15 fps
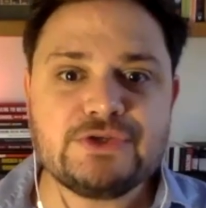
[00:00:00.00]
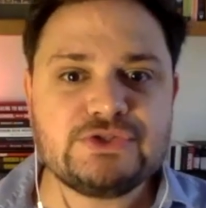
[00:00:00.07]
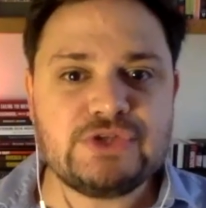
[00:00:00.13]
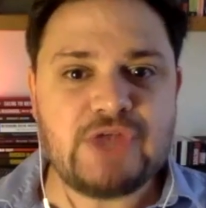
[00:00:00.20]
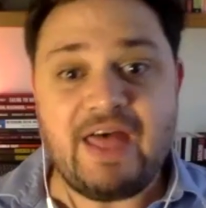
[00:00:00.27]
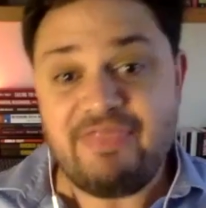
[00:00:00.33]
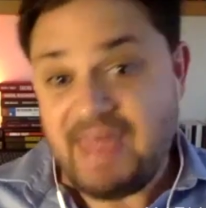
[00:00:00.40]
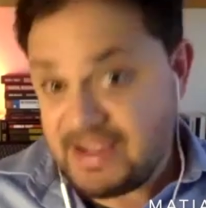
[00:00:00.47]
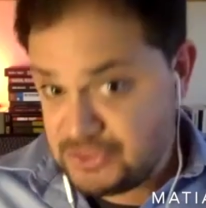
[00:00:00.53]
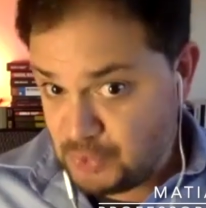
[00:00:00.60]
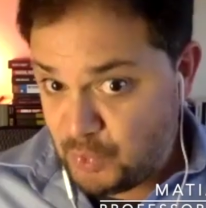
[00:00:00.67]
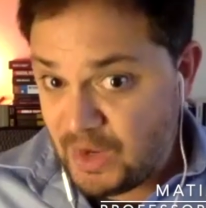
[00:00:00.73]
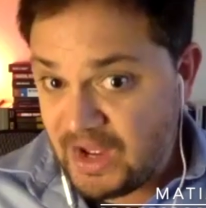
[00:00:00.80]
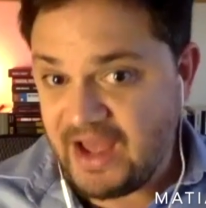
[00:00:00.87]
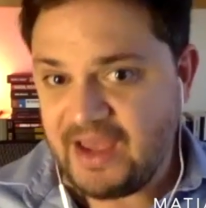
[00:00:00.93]
And that's
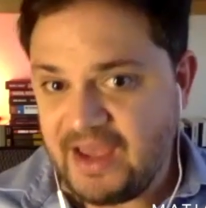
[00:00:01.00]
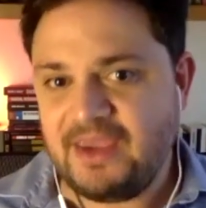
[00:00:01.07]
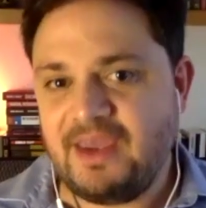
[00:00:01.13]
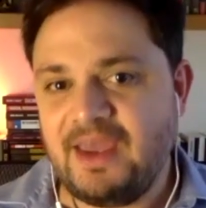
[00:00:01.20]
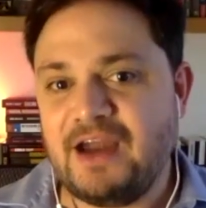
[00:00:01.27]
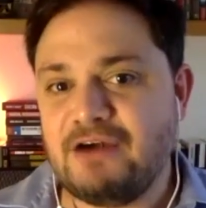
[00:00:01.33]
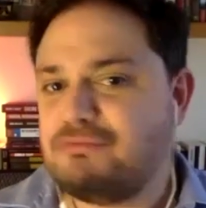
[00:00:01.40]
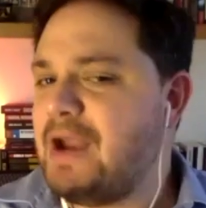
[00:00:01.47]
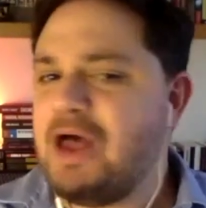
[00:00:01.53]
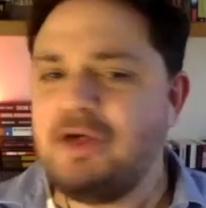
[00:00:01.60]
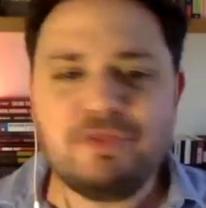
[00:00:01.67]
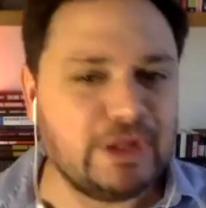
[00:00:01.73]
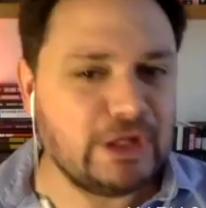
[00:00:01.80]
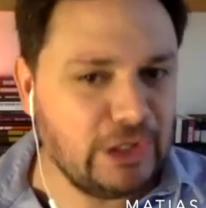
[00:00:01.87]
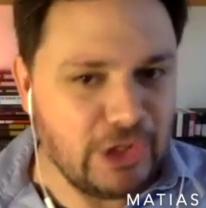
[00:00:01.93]
why around
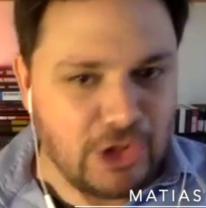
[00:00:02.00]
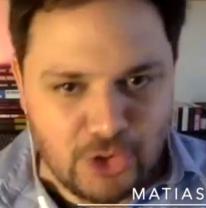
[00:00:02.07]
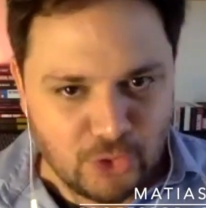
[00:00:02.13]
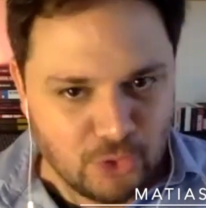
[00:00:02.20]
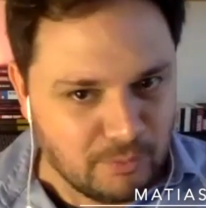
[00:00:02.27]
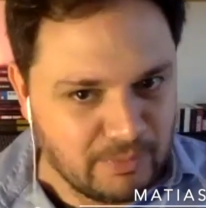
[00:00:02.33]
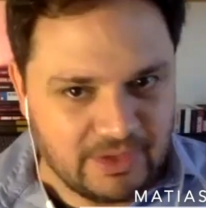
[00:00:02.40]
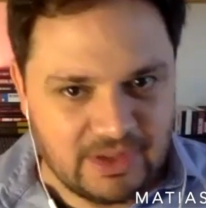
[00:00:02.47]
the globe,